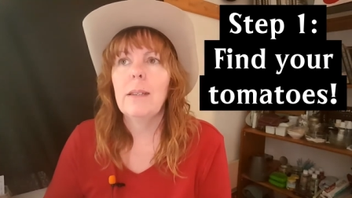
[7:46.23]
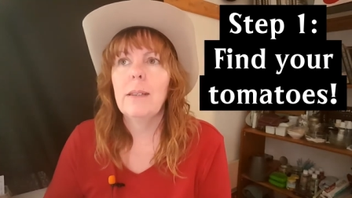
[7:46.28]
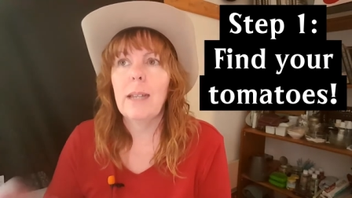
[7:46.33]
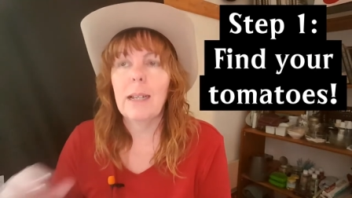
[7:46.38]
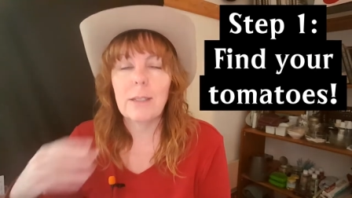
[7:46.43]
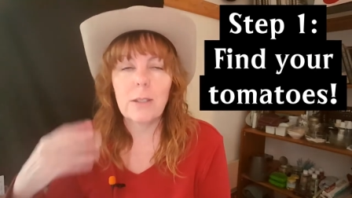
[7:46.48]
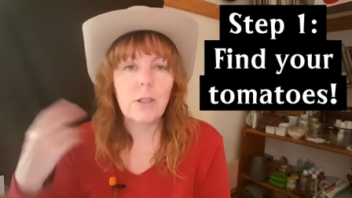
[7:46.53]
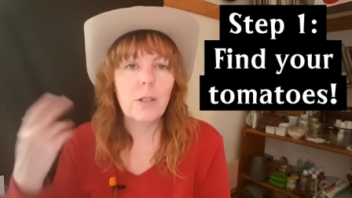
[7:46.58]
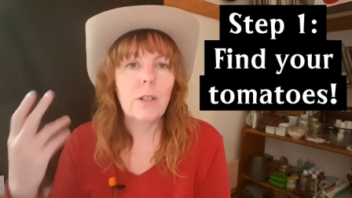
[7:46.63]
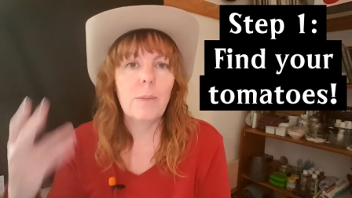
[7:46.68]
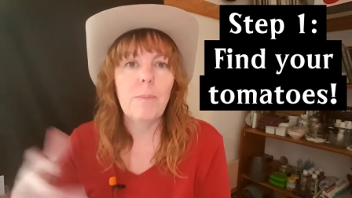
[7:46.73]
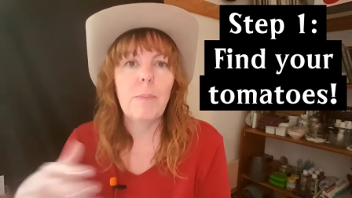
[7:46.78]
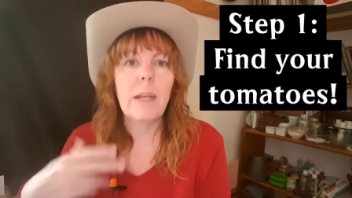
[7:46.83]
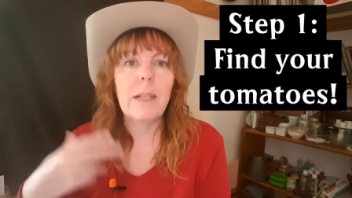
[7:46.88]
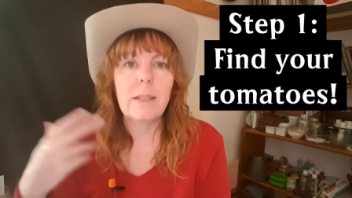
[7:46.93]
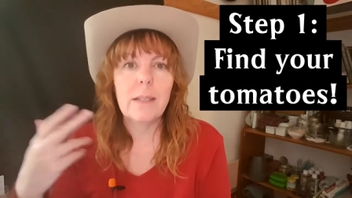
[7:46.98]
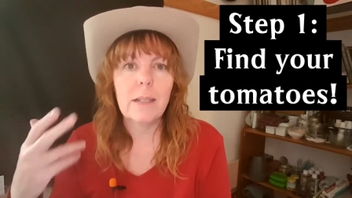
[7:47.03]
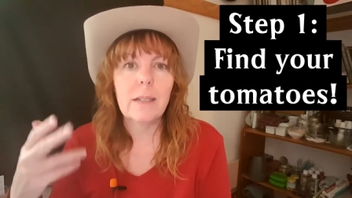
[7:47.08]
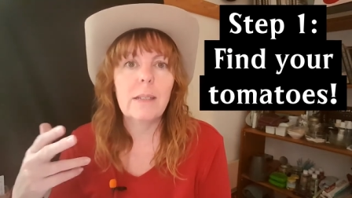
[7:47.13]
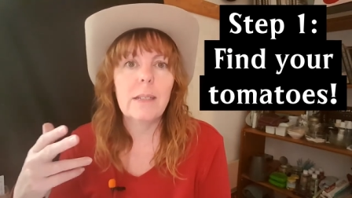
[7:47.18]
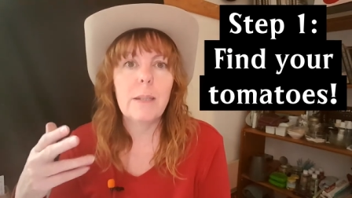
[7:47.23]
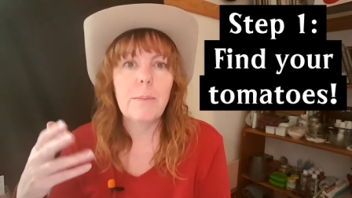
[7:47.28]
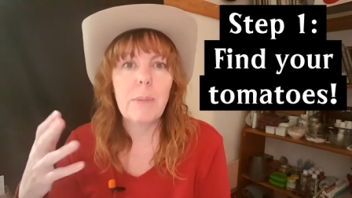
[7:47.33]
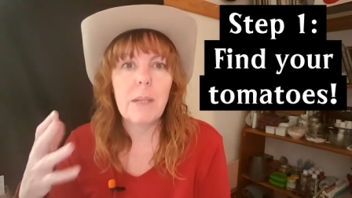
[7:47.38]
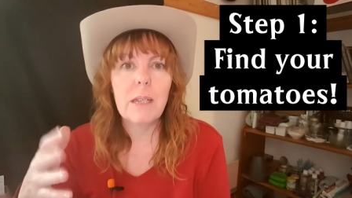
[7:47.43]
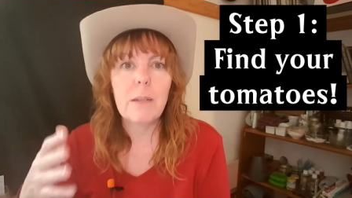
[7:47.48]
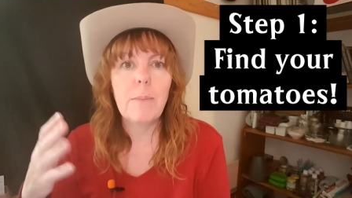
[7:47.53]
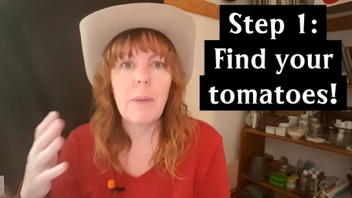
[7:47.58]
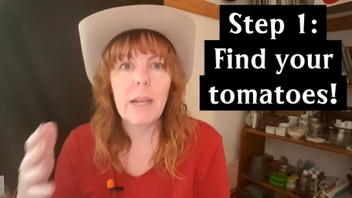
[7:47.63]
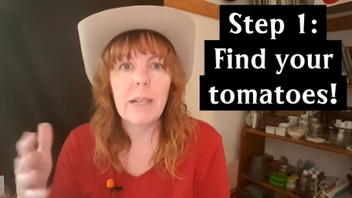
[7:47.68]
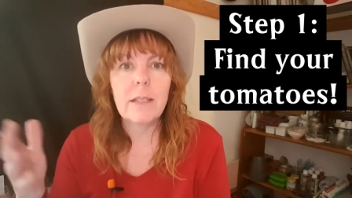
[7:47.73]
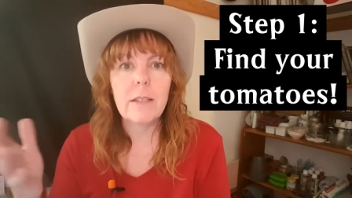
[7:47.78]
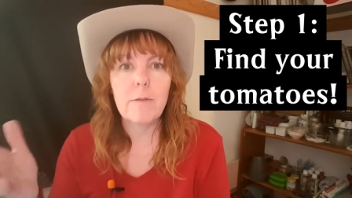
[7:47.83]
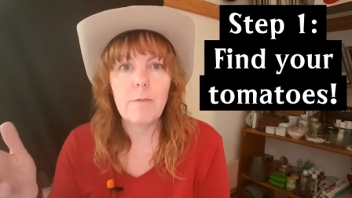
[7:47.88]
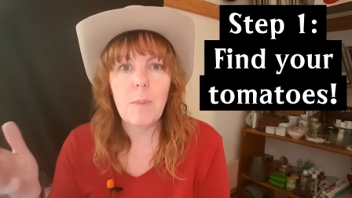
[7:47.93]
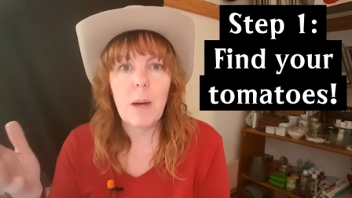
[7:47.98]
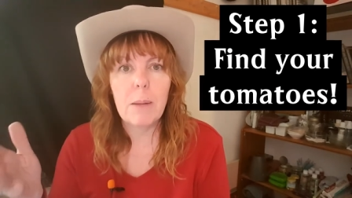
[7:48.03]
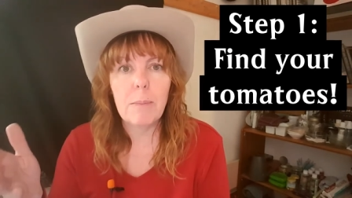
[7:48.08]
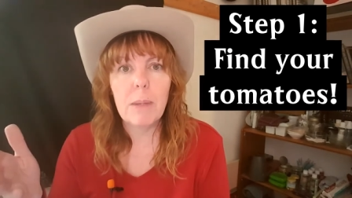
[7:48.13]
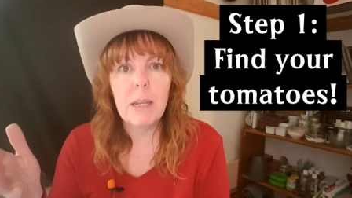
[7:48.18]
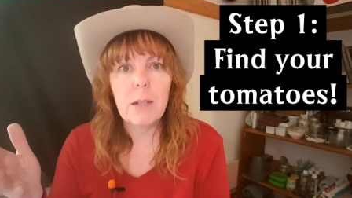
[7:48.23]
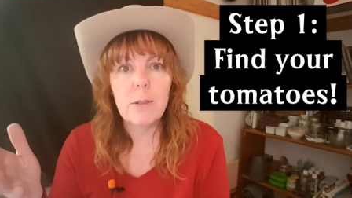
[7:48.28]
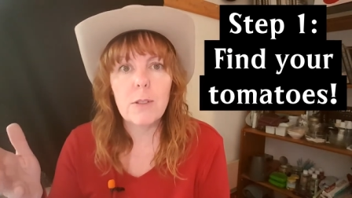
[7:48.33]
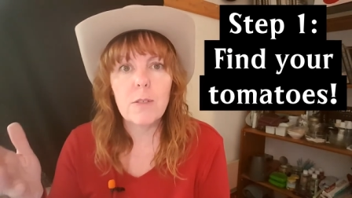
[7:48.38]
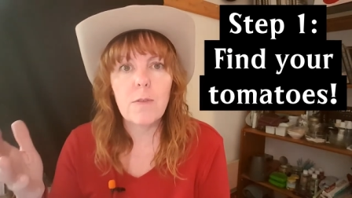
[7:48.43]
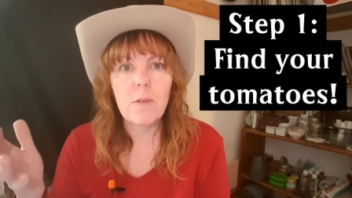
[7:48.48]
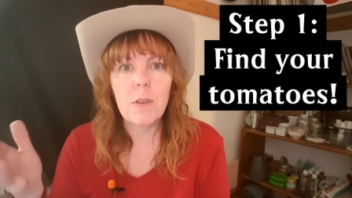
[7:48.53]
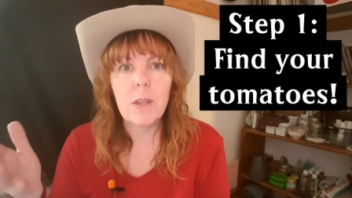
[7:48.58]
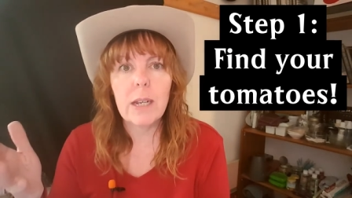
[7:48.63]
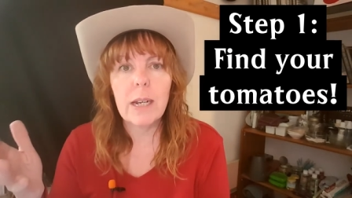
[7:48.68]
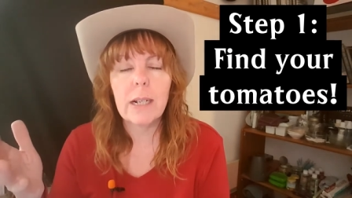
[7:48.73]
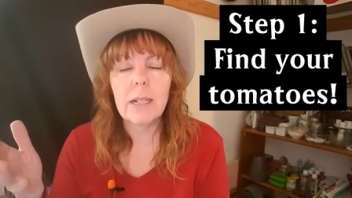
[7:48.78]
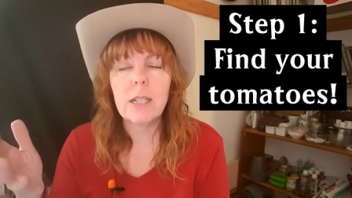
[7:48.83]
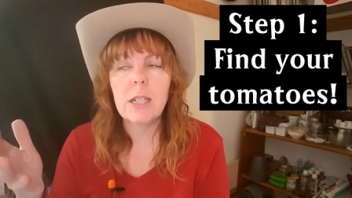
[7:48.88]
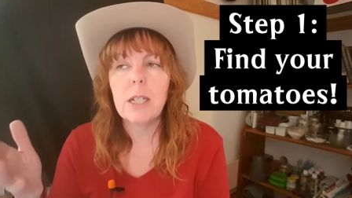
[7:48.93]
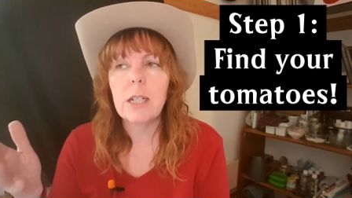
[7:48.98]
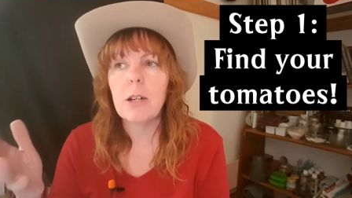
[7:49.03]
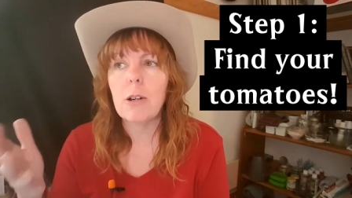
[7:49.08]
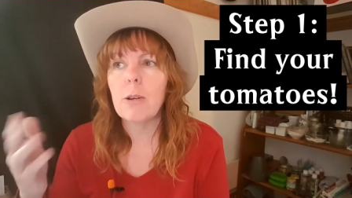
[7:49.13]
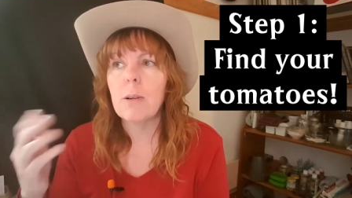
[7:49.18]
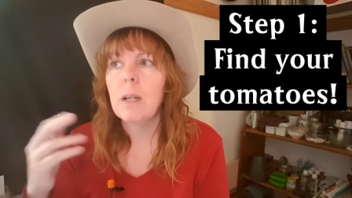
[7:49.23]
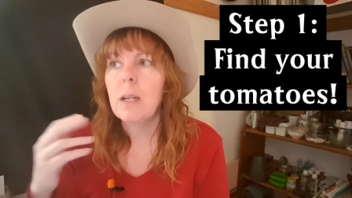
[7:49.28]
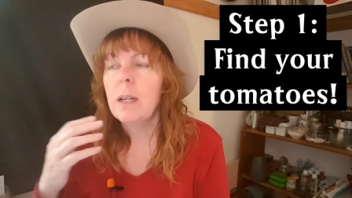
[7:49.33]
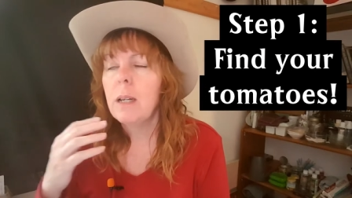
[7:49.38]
that's going to basically be the base of my meals for the next year.